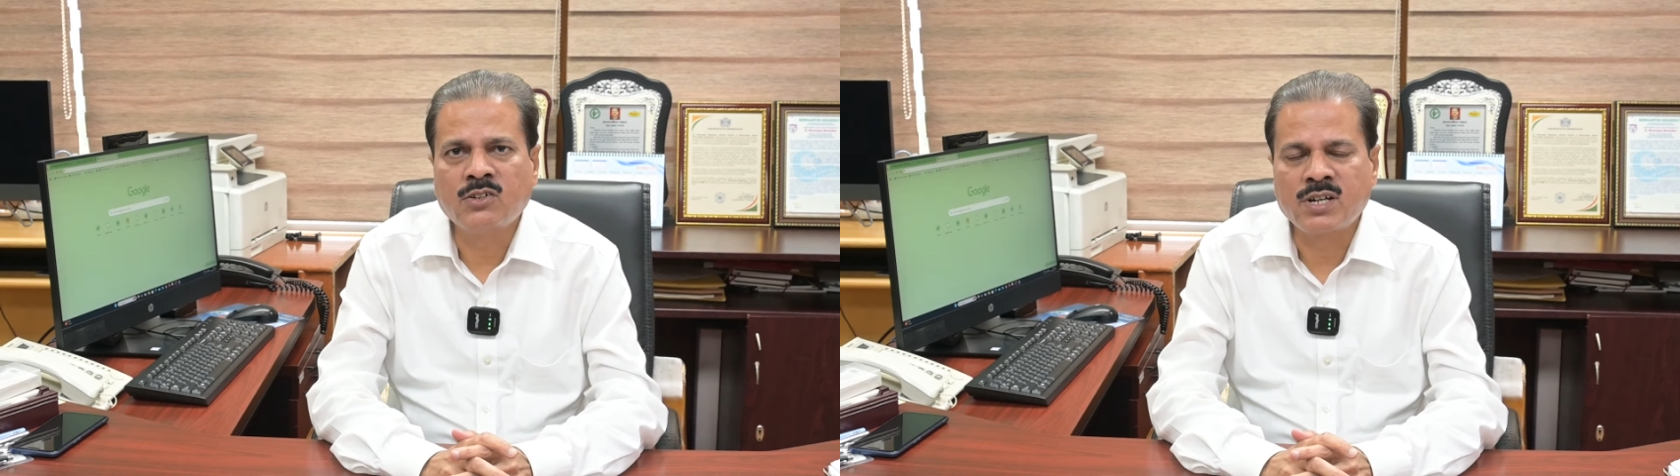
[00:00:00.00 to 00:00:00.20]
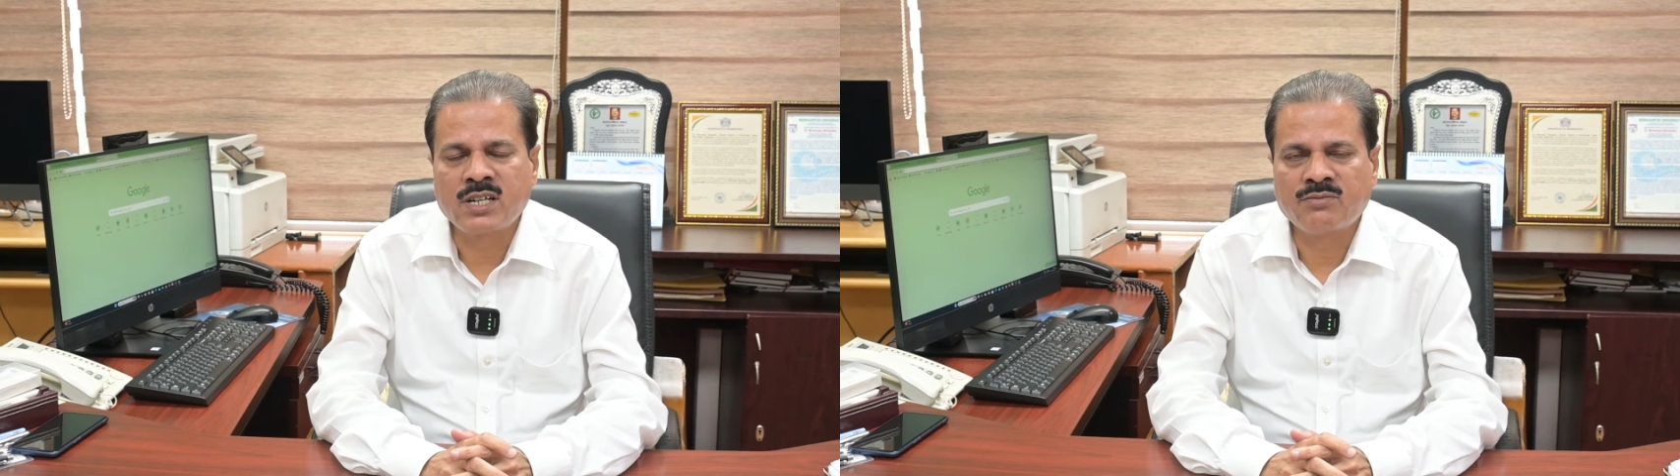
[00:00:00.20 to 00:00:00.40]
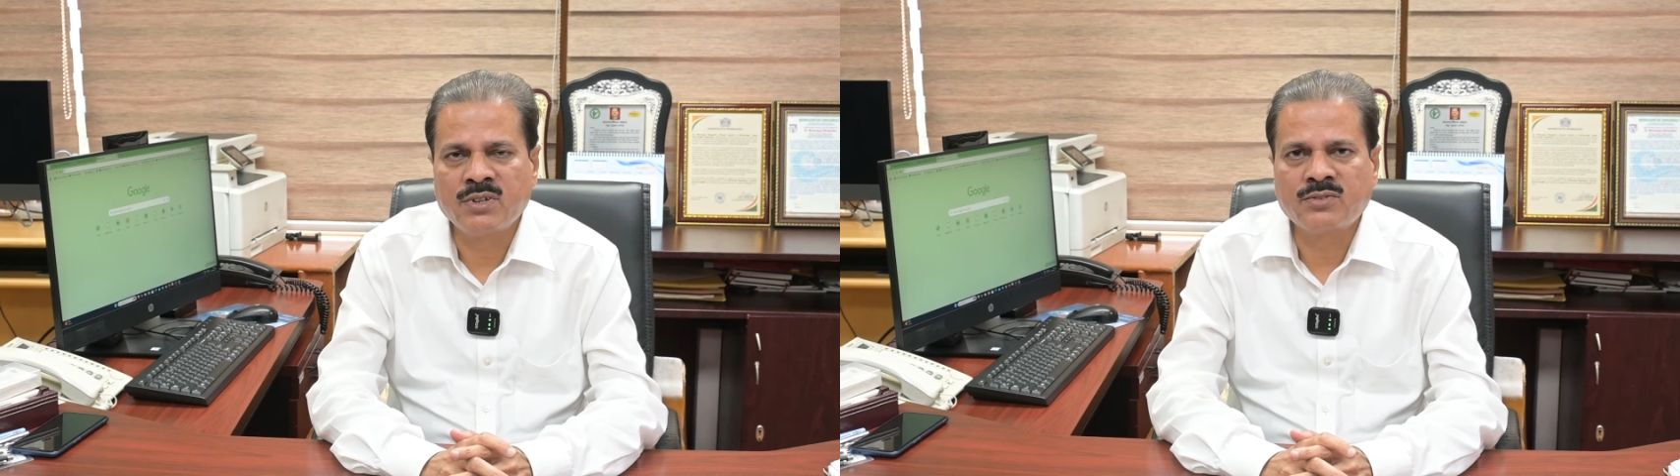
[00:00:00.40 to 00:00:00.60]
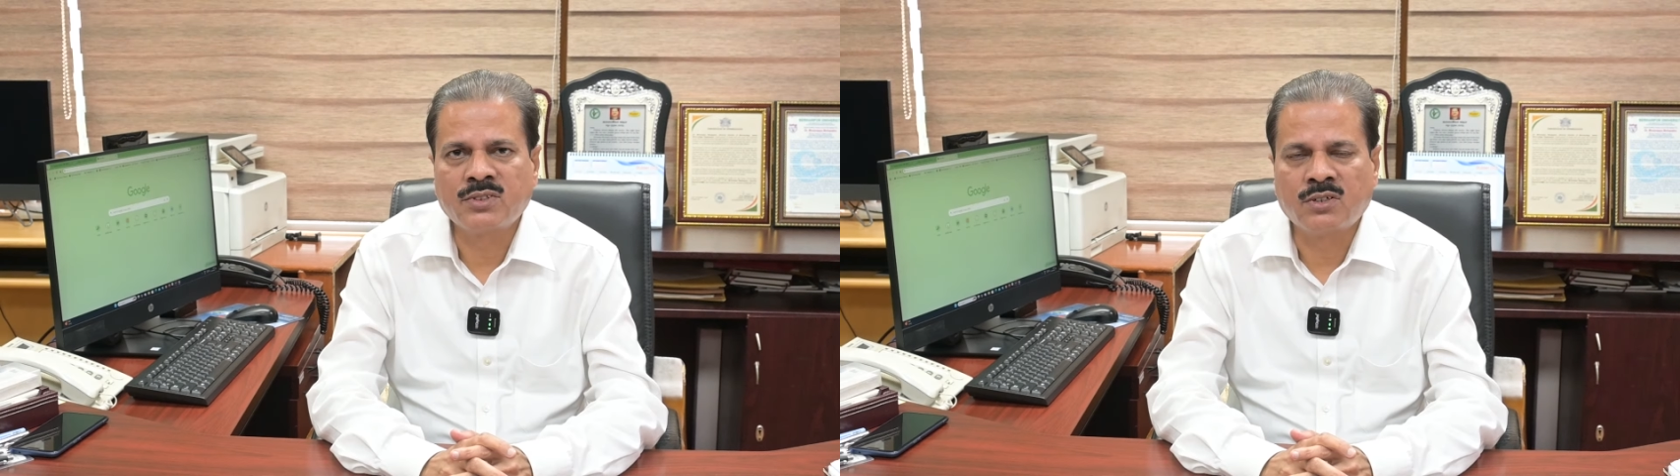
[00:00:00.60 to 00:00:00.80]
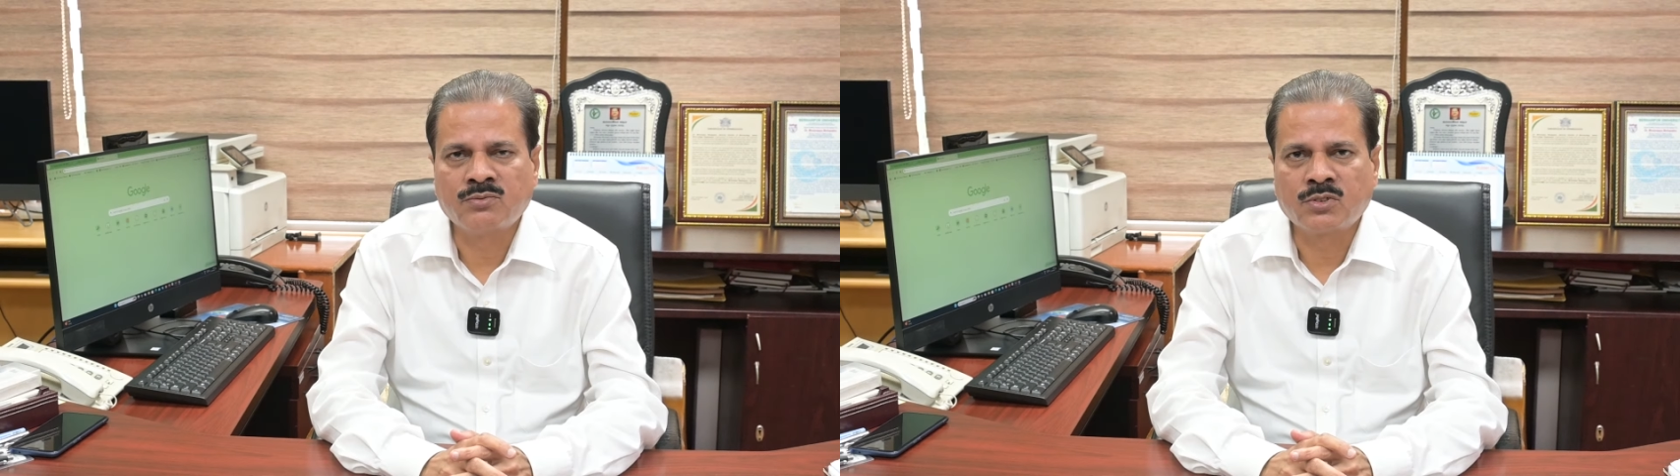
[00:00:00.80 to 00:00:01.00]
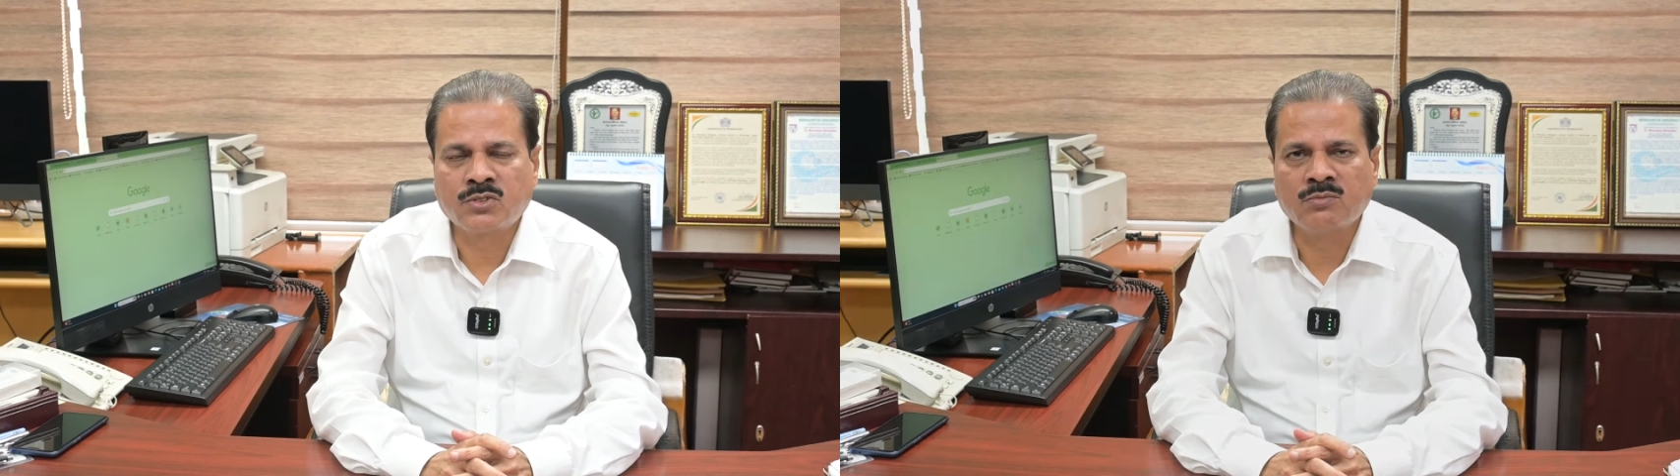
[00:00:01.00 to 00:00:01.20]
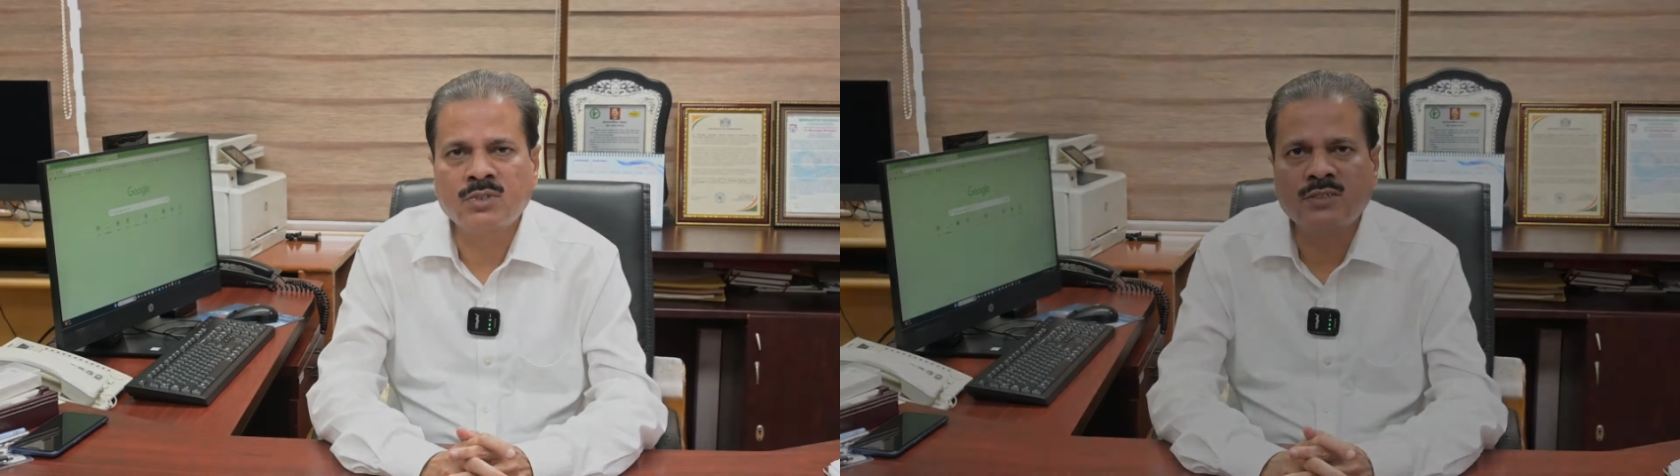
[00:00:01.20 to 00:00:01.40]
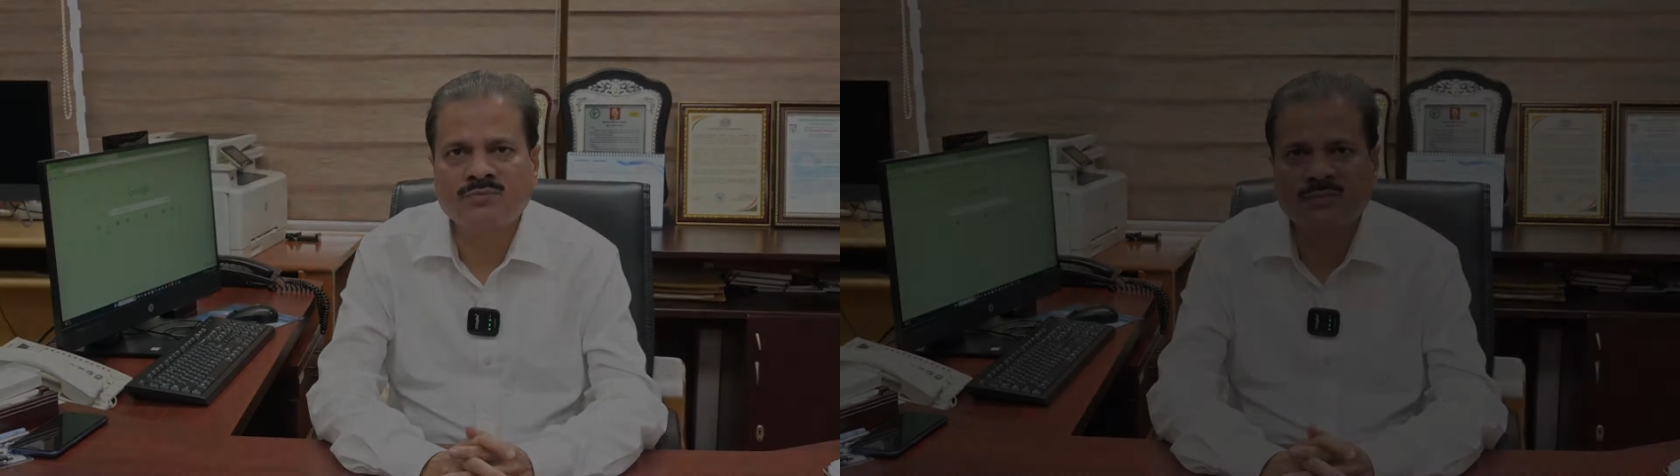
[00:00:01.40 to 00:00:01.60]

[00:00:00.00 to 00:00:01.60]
25th of October.